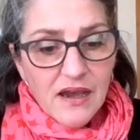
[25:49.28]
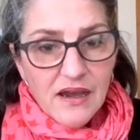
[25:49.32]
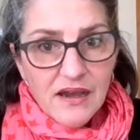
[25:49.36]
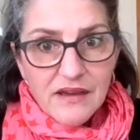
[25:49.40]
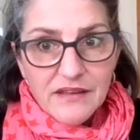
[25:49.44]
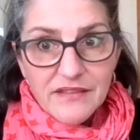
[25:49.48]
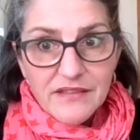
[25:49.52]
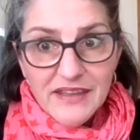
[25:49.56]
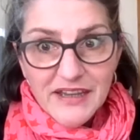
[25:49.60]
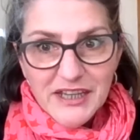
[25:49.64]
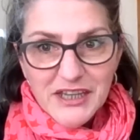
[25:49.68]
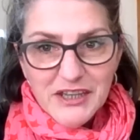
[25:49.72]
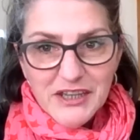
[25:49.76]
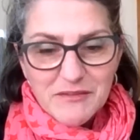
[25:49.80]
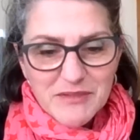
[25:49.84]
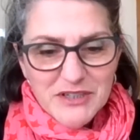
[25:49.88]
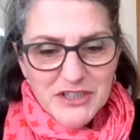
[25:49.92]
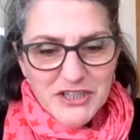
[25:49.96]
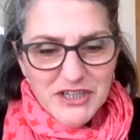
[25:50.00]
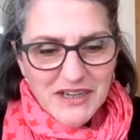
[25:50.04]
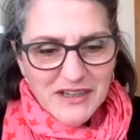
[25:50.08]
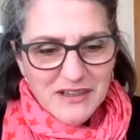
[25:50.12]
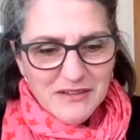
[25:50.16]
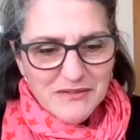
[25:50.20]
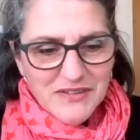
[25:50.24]
Thank you,
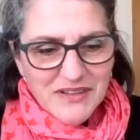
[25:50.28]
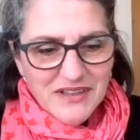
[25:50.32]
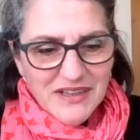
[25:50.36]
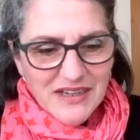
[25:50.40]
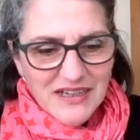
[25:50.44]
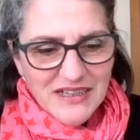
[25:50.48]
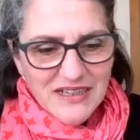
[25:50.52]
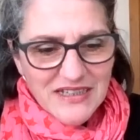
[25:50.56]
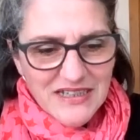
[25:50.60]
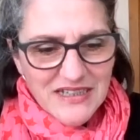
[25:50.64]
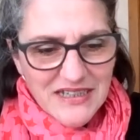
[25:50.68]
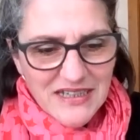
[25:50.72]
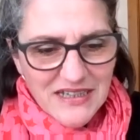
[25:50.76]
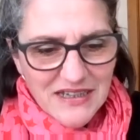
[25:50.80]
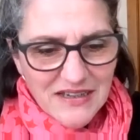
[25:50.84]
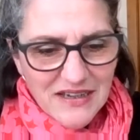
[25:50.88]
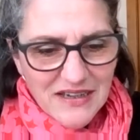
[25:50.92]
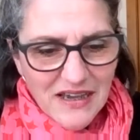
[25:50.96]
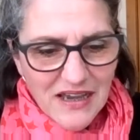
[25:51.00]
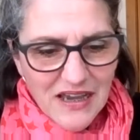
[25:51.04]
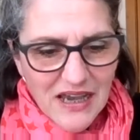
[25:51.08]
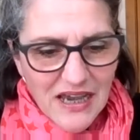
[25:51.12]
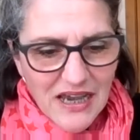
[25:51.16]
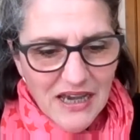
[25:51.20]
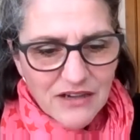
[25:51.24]
Michelle, for that.
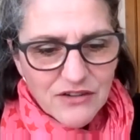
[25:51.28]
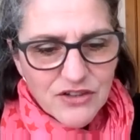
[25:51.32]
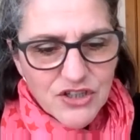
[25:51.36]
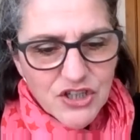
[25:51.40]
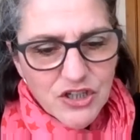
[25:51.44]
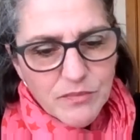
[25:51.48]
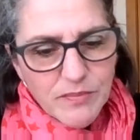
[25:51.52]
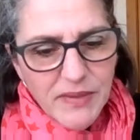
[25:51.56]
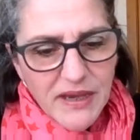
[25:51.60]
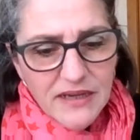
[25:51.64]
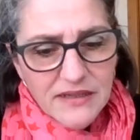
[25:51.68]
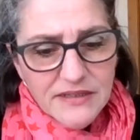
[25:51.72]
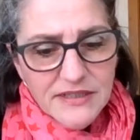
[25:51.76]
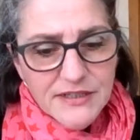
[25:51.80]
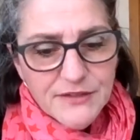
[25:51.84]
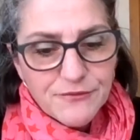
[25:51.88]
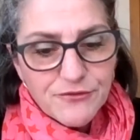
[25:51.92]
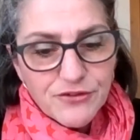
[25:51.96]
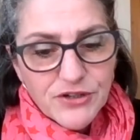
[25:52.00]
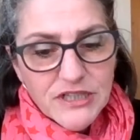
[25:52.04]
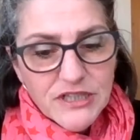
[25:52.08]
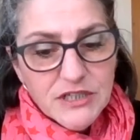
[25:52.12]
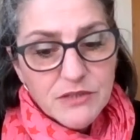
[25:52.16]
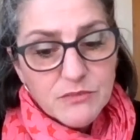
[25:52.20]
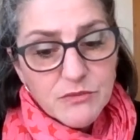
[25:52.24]
How do you balance
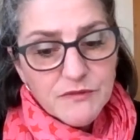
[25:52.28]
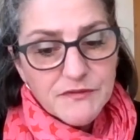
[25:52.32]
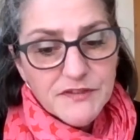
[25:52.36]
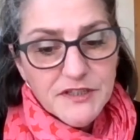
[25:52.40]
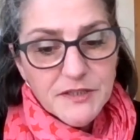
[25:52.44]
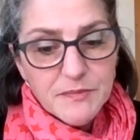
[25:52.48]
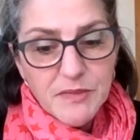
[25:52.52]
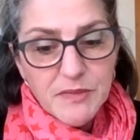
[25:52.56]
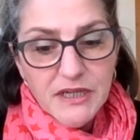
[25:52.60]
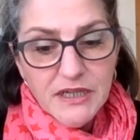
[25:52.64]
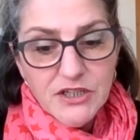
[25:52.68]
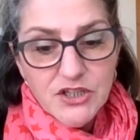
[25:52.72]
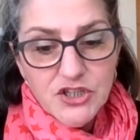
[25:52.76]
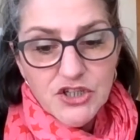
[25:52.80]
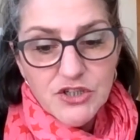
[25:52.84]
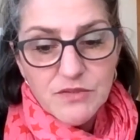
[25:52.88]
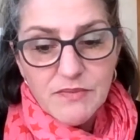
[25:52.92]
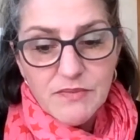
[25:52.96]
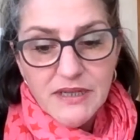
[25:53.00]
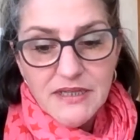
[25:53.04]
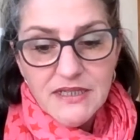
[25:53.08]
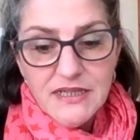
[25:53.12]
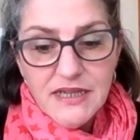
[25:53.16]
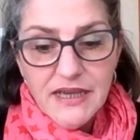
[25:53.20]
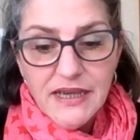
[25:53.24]
freedom of speech,
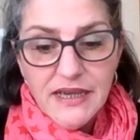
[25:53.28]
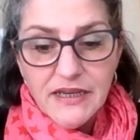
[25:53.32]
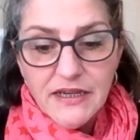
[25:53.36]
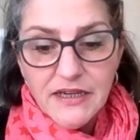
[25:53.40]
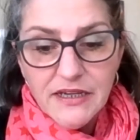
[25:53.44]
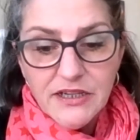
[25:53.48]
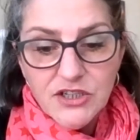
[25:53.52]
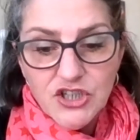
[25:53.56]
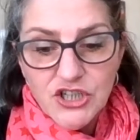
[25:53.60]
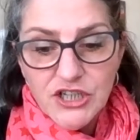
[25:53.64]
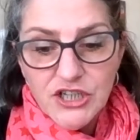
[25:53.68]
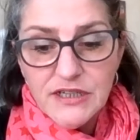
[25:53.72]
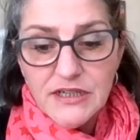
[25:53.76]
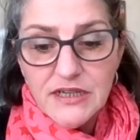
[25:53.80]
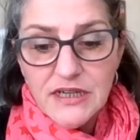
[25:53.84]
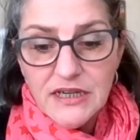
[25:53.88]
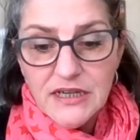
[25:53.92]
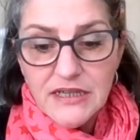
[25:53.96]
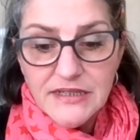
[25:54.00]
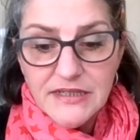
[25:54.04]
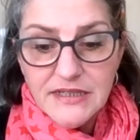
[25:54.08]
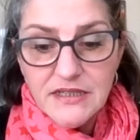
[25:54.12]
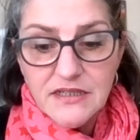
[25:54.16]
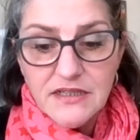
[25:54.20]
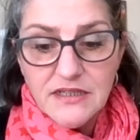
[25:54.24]
maintaining
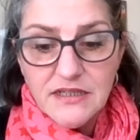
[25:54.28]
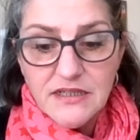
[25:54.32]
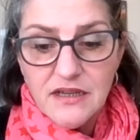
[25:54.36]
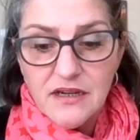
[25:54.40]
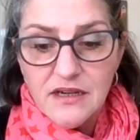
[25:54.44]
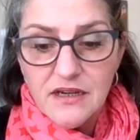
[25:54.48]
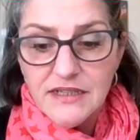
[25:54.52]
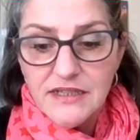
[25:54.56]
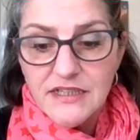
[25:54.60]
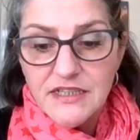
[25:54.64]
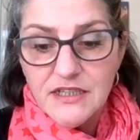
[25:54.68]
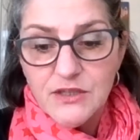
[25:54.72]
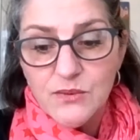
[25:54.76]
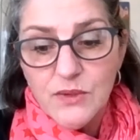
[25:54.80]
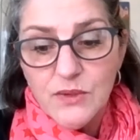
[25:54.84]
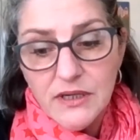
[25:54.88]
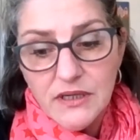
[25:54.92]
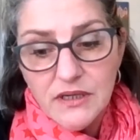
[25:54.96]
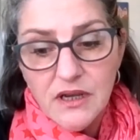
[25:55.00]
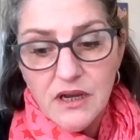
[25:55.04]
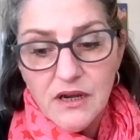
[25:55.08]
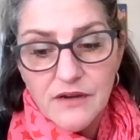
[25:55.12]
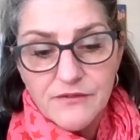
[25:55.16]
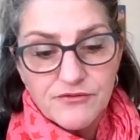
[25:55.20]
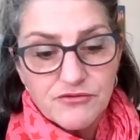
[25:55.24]
journalists' desires to
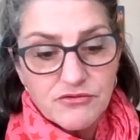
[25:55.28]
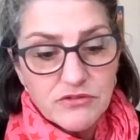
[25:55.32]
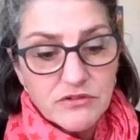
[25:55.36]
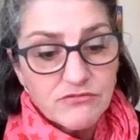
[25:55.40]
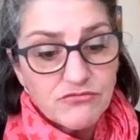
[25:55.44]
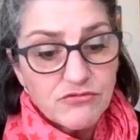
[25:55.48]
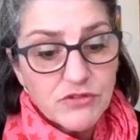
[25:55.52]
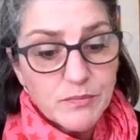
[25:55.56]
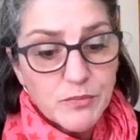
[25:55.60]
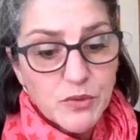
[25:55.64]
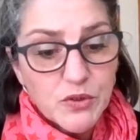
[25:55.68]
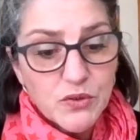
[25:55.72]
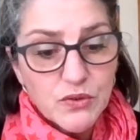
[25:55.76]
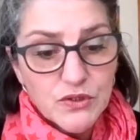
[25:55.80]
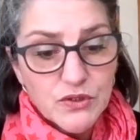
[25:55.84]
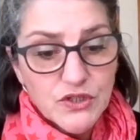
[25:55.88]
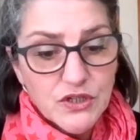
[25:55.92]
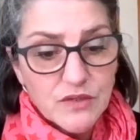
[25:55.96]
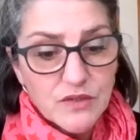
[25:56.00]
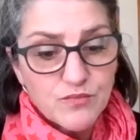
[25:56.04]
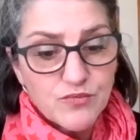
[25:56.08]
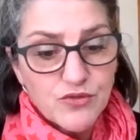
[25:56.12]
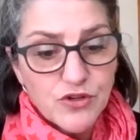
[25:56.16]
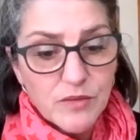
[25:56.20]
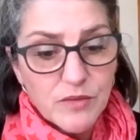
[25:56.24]
uncover and report
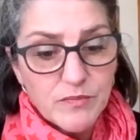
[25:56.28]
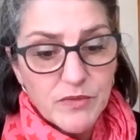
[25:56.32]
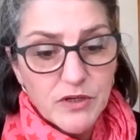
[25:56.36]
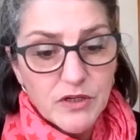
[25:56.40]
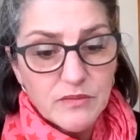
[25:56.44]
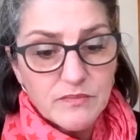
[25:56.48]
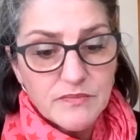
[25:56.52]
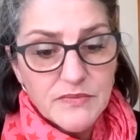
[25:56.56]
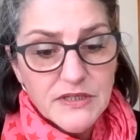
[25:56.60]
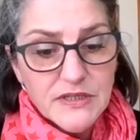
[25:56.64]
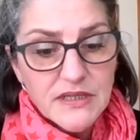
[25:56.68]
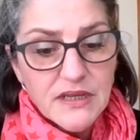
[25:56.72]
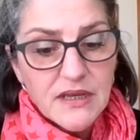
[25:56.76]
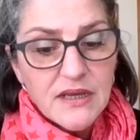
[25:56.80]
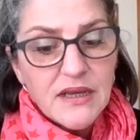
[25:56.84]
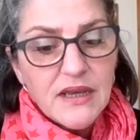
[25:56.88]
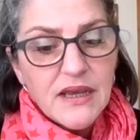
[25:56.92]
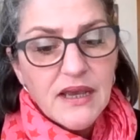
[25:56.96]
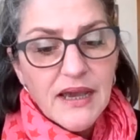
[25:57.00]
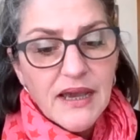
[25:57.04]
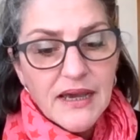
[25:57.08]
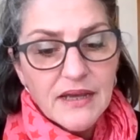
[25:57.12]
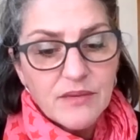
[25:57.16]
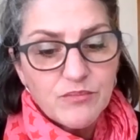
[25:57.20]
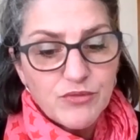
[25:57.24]
on problems,
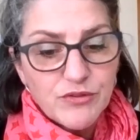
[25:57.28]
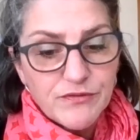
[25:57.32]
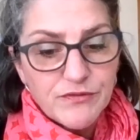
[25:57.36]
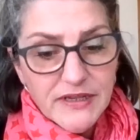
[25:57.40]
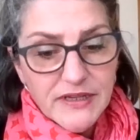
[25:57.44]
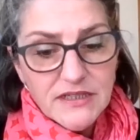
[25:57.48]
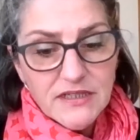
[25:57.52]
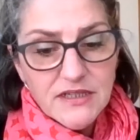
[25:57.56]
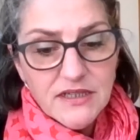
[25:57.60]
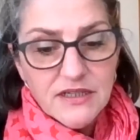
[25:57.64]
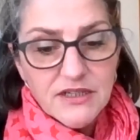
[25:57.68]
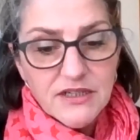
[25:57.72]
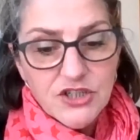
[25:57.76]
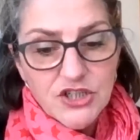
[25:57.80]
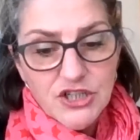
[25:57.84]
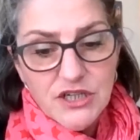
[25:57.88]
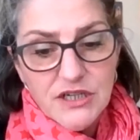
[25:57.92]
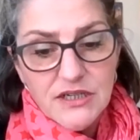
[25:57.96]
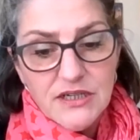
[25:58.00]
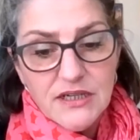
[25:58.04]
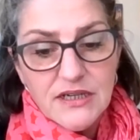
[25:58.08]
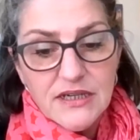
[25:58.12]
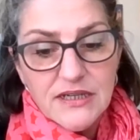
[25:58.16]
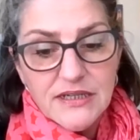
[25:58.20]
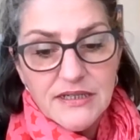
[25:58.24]
and preventing
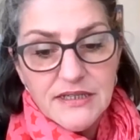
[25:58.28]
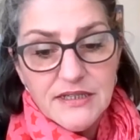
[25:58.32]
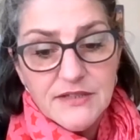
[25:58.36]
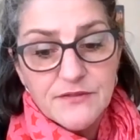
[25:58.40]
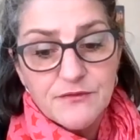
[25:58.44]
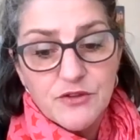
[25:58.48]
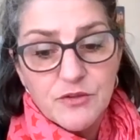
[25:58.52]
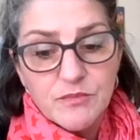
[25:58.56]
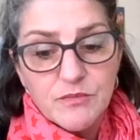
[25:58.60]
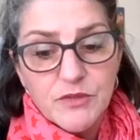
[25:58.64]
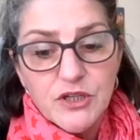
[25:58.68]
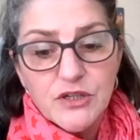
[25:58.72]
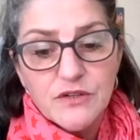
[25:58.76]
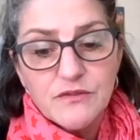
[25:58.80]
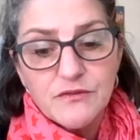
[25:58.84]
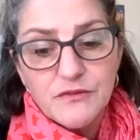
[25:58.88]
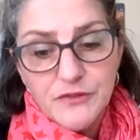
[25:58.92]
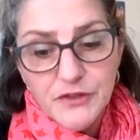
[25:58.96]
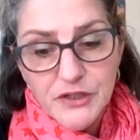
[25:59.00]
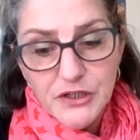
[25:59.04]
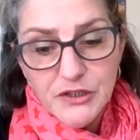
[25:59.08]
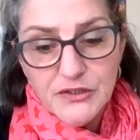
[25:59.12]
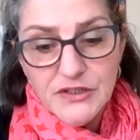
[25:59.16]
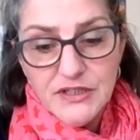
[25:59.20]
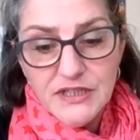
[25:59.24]
journalists from
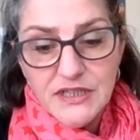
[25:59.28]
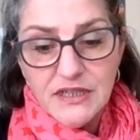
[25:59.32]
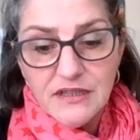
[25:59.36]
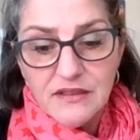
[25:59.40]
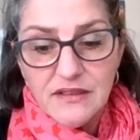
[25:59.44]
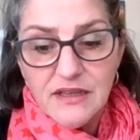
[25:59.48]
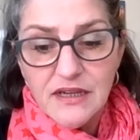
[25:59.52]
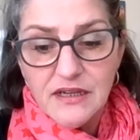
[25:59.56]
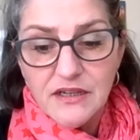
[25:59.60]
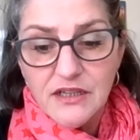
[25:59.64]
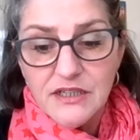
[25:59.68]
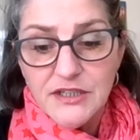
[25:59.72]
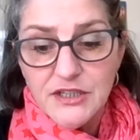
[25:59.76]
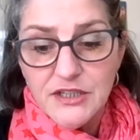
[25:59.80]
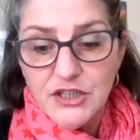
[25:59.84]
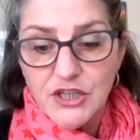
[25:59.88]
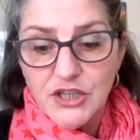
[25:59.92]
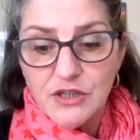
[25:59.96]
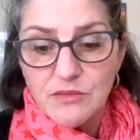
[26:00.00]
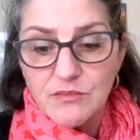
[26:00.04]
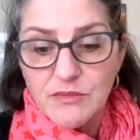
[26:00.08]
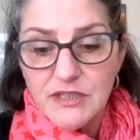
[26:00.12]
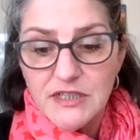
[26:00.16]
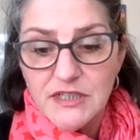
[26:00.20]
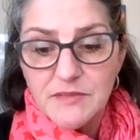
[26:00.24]
confusing their
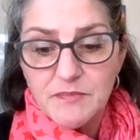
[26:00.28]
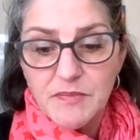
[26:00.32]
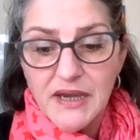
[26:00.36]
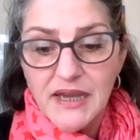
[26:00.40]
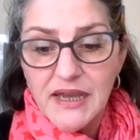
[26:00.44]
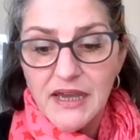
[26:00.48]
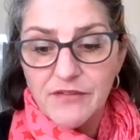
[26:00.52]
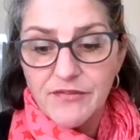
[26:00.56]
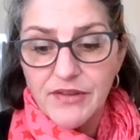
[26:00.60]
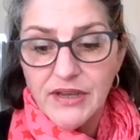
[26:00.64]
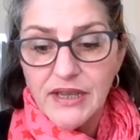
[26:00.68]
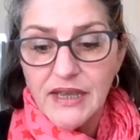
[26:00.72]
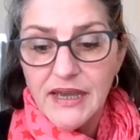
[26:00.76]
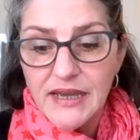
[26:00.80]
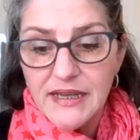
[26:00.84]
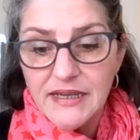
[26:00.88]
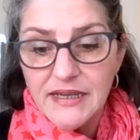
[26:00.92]
consumers by having